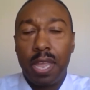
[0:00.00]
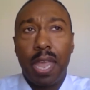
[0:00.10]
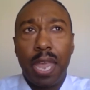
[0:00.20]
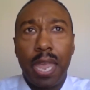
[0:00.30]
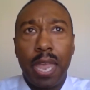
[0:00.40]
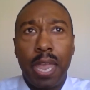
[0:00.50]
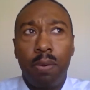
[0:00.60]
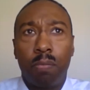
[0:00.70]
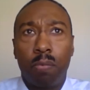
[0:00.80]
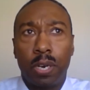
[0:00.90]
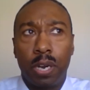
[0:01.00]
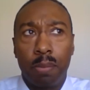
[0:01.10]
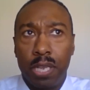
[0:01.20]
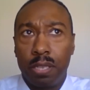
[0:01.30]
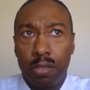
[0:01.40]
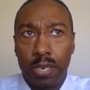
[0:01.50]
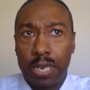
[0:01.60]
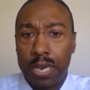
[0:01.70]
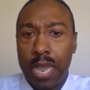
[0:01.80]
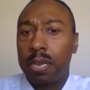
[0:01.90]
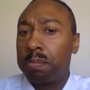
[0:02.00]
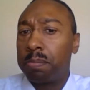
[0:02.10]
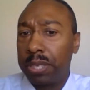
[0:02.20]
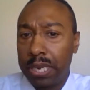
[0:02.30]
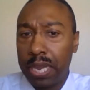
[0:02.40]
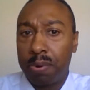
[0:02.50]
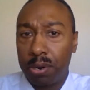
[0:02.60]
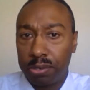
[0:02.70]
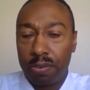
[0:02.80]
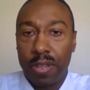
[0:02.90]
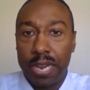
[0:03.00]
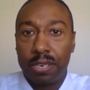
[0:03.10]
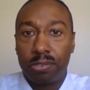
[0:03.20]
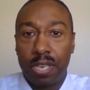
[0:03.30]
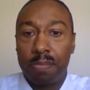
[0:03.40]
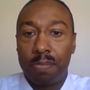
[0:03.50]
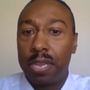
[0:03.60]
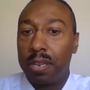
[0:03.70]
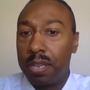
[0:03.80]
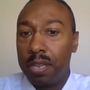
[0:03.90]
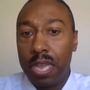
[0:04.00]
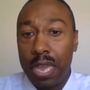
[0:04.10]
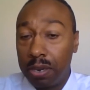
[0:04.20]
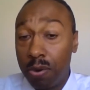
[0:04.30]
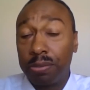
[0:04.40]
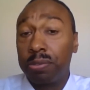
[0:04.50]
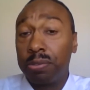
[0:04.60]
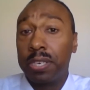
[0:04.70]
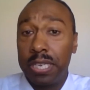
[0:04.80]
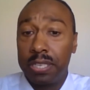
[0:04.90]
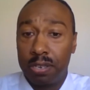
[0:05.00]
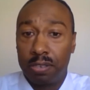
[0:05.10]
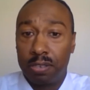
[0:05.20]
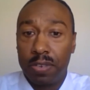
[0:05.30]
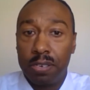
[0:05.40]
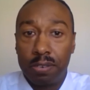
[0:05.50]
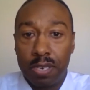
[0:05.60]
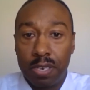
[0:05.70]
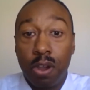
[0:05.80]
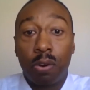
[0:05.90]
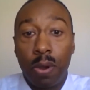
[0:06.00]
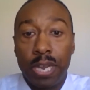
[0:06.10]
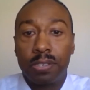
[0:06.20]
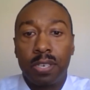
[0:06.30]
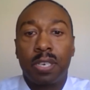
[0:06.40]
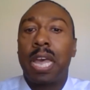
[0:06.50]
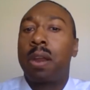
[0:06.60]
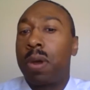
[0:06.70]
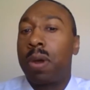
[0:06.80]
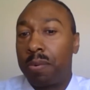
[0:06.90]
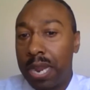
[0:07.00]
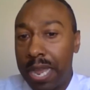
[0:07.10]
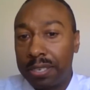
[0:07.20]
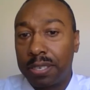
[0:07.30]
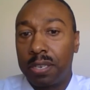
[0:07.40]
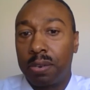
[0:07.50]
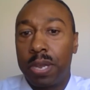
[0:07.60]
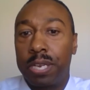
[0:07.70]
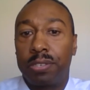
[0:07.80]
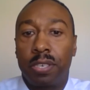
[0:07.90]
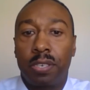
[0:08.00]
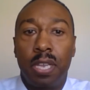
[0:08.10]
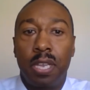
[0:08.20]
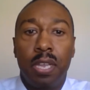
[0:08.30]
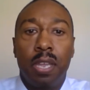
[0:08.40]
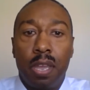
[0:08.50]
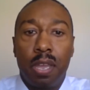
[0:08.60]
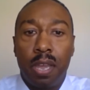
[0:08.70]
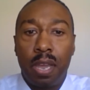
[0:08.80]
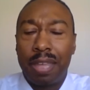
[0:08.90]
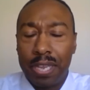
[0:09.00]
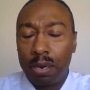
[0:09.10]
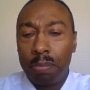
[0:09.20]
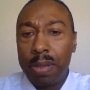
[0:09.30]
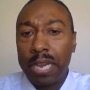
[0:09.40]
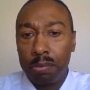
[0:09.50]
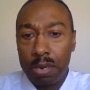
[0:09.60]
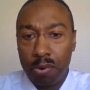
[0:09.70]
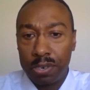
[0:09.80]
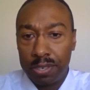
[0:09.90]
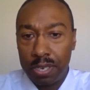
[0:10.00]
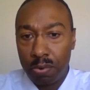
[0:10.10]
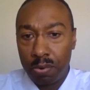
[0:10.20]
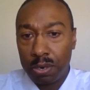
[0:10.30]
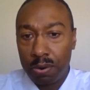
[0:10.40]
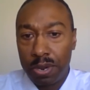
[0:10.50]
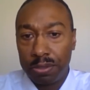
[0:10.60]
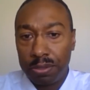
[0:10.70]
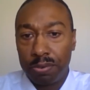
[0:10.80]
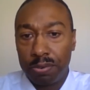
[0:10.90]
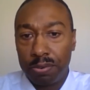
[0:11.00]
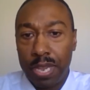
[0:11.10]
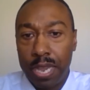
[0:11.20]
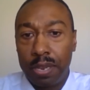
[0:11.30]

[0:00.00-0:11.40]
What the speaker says: and we're going to be looking at completing a personal financial statement and going through the details of each question, kind of why we're asking the question. I think it'll make a little bit more sense when we're going through that